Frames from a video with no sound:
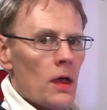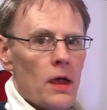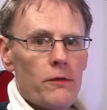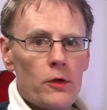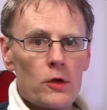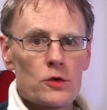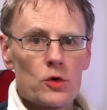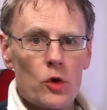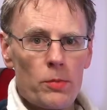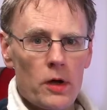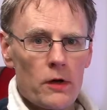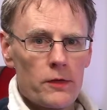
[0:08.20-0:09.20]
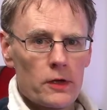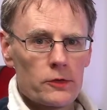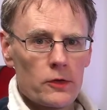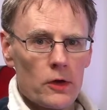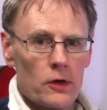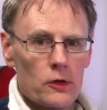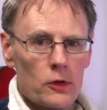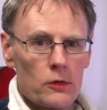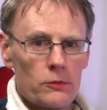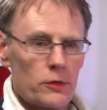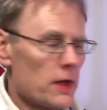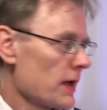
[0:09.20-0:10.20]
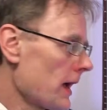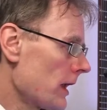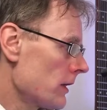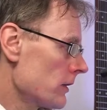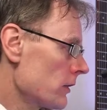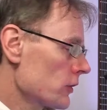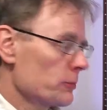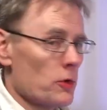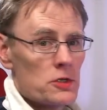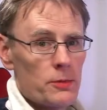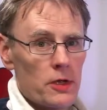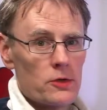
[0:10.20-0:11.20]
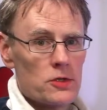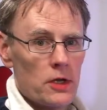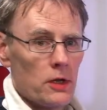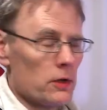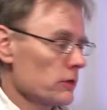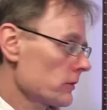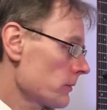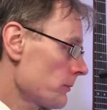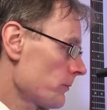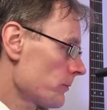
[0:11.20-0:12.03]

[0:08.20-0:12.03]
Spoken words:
If you can draw a perfect circle freehand, you're supposed to be a genius.